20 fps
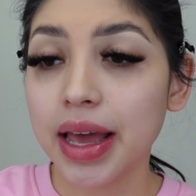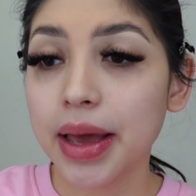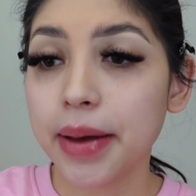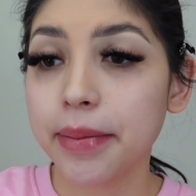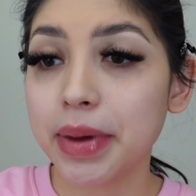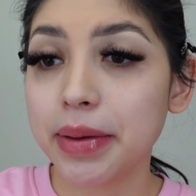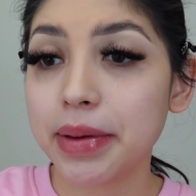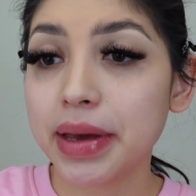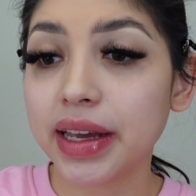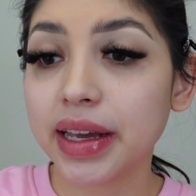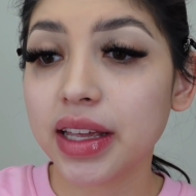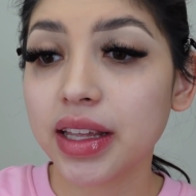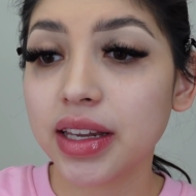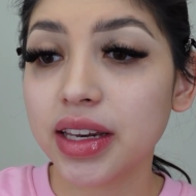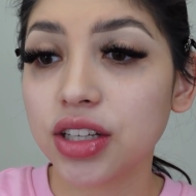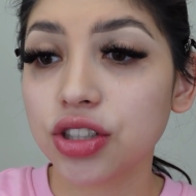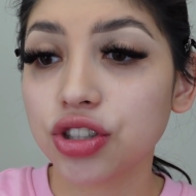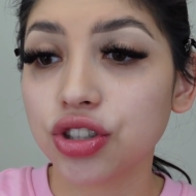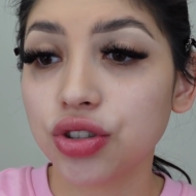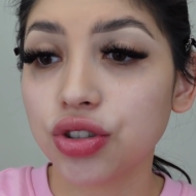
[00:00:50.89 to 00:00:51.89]
maybe I
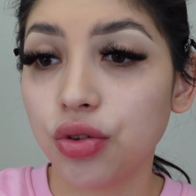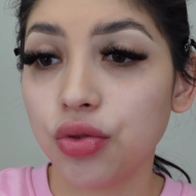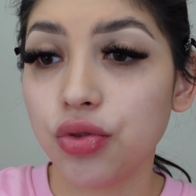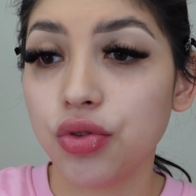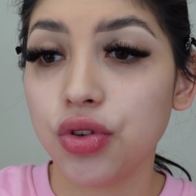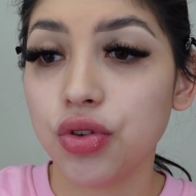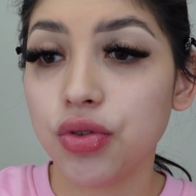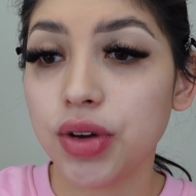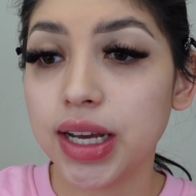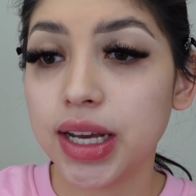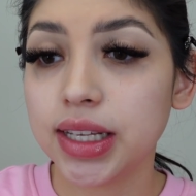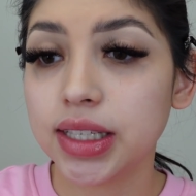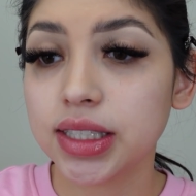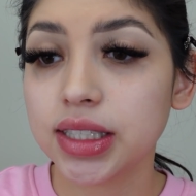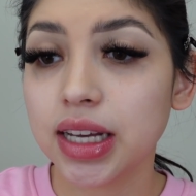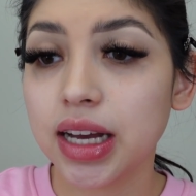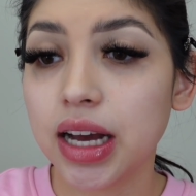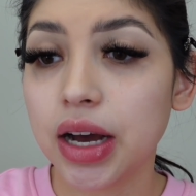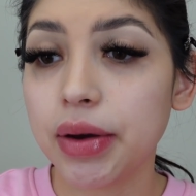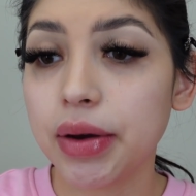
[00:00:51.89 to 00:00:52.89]
can show you
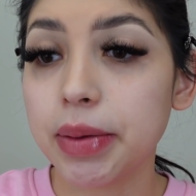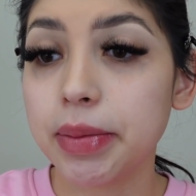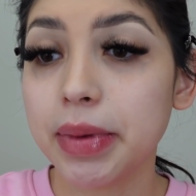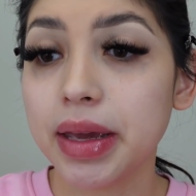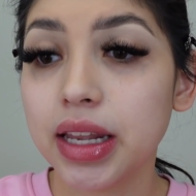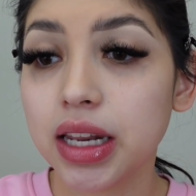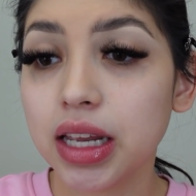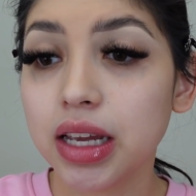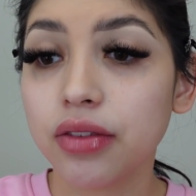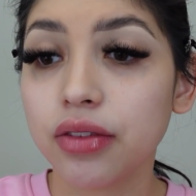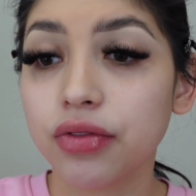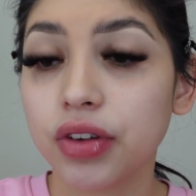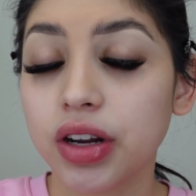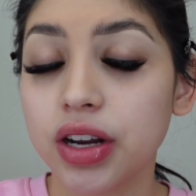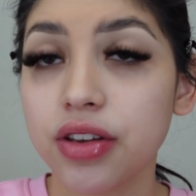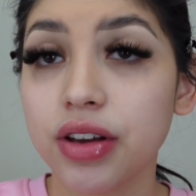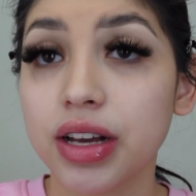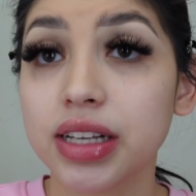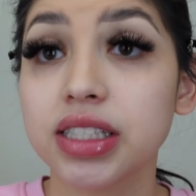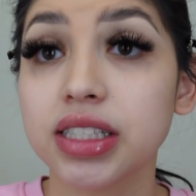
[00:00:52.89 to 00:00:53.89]
guys how I made it for
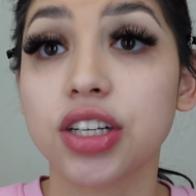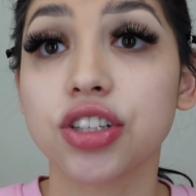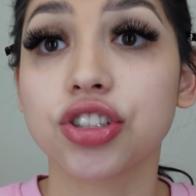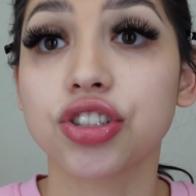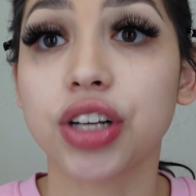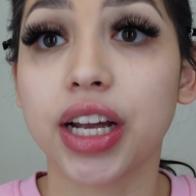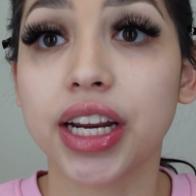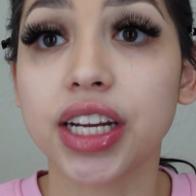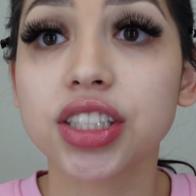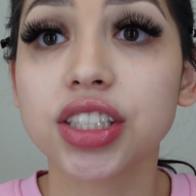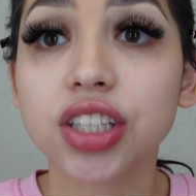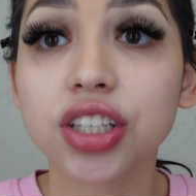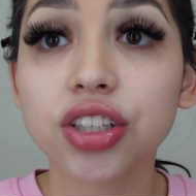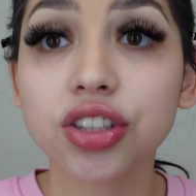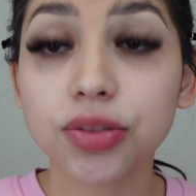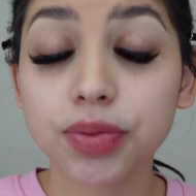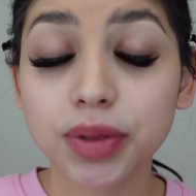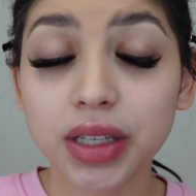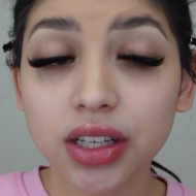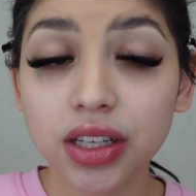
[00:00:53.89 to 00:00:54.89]
any of you guys that are trying to start
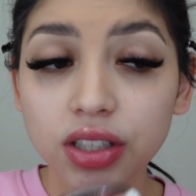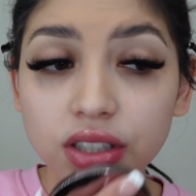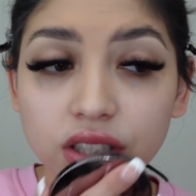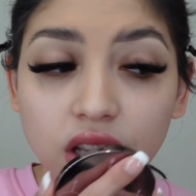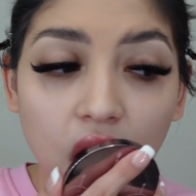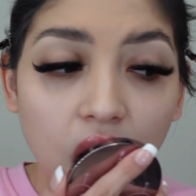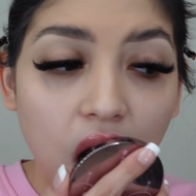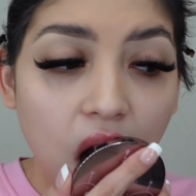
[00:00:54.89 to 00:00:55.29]
YouTube channels.